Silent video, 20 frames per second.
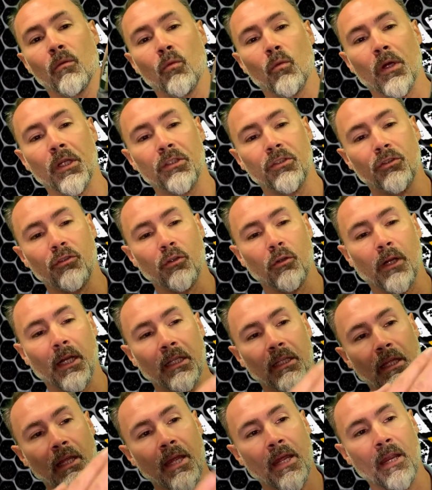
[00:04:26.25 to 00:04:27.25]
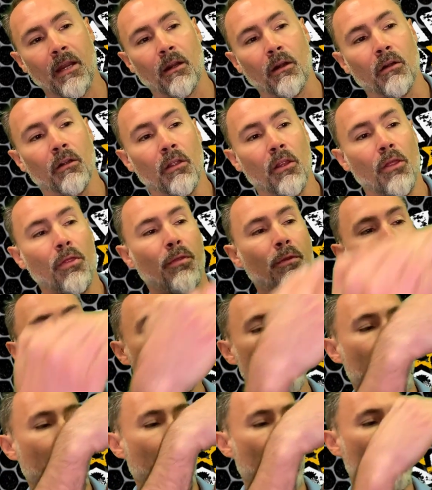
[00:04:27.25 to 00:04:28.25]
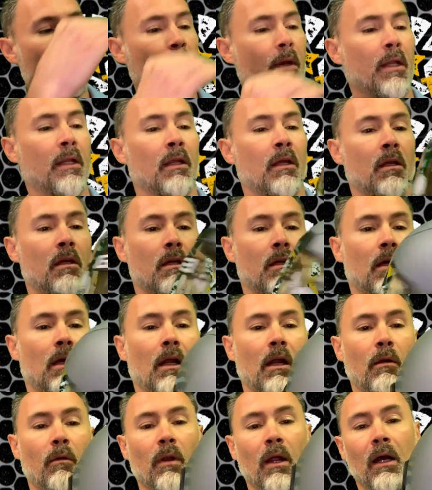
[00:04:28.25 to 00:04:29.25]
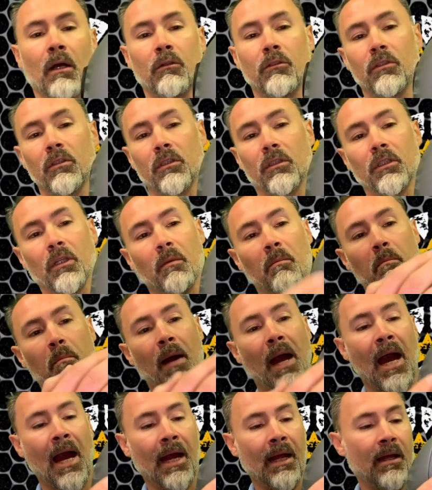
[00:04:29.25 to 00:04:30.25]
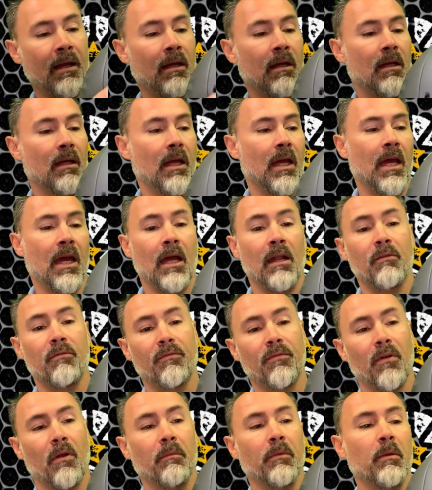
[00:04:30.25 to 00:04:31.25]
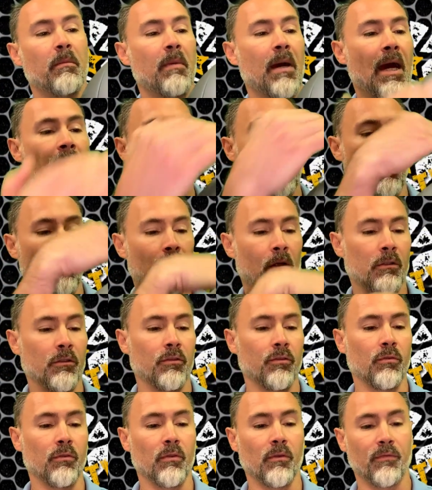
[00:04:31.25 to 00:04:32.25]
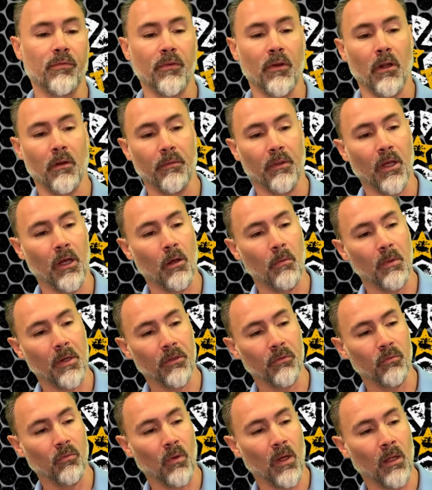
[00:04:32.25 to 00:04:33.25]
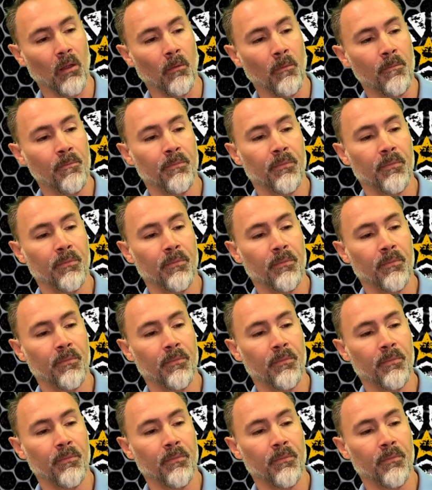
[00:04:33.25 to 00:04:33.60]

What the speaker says: which direct air through the helmet around the back and from the back onto the front of the helmet as well.